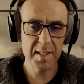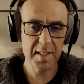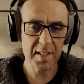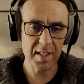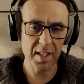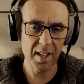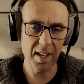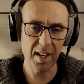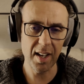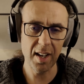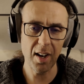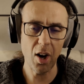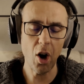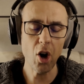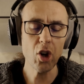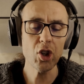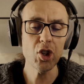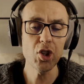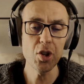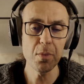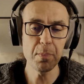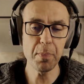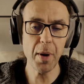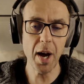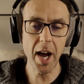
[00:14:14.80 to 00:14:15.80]

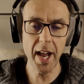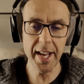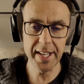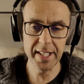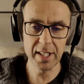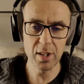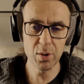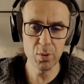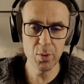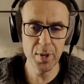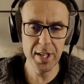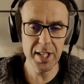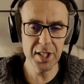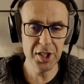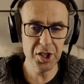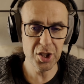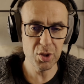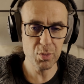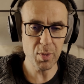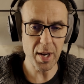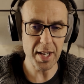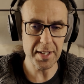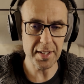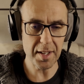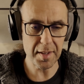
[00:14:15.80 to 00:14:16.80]
occupying a region
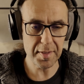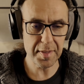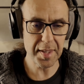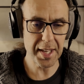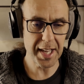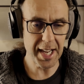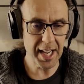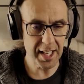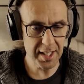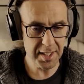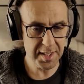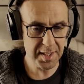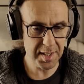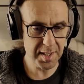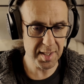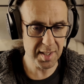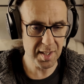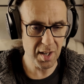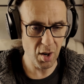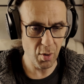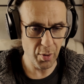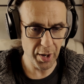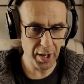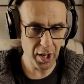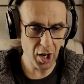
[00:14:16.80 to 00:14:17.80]
where nothing else is
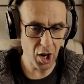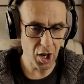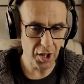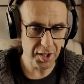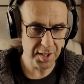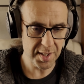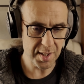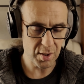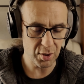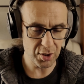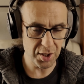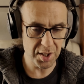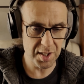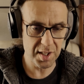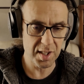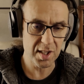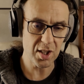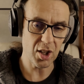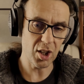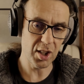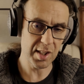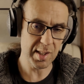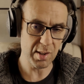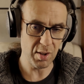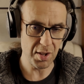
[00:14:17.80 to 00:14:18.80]
going on. So this is
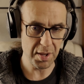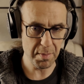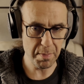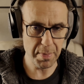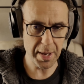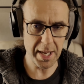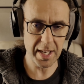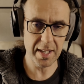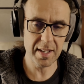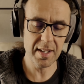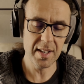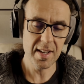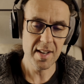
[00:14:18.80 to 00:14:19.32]
also the big